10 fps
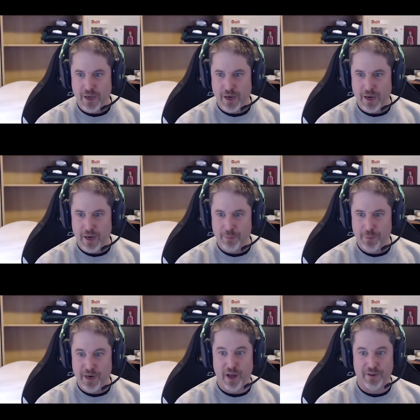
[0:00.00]
um,
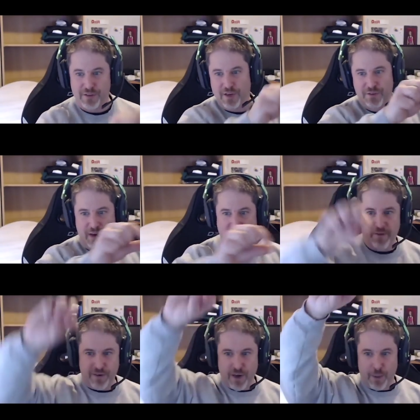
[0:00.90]
but it also doesn't have an